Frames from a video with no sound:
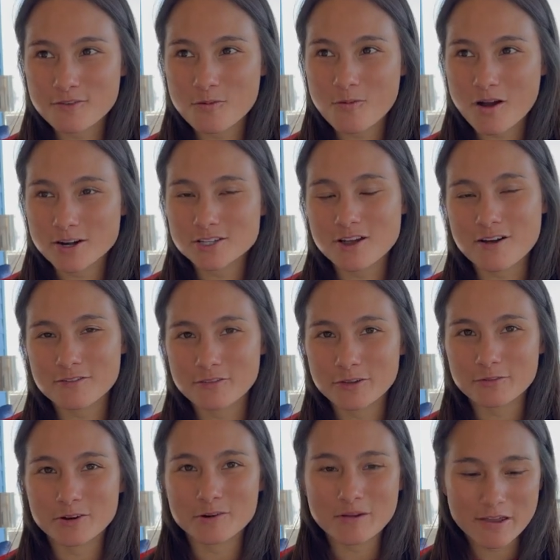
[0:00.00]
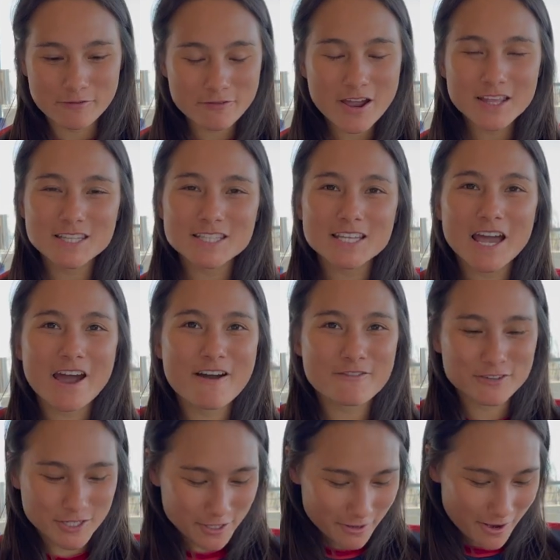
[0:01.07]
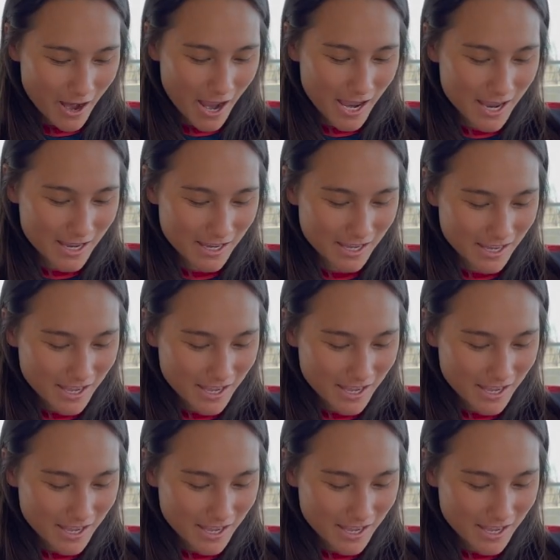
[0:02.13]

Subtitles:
walked off with one of my friends after a hike.